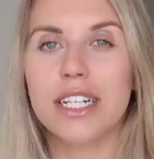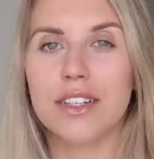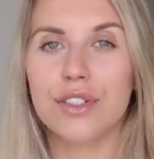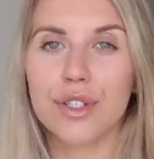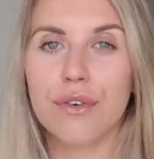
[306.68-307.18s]

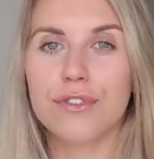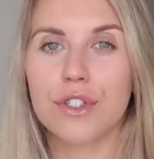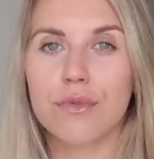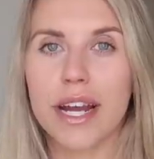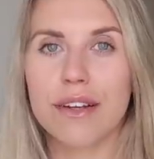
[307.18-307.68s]
nice soft
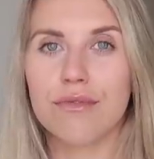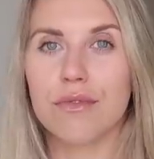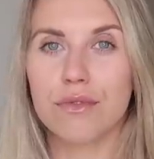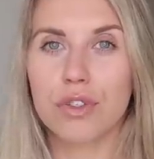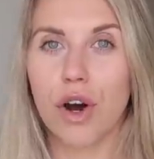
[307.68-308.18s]
grey
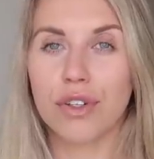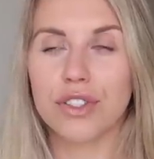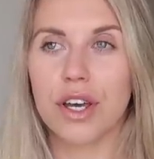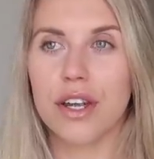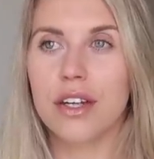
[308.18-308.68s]

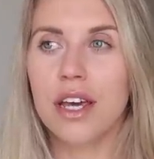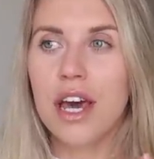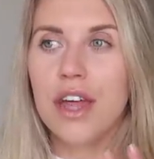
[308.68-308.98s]
cotton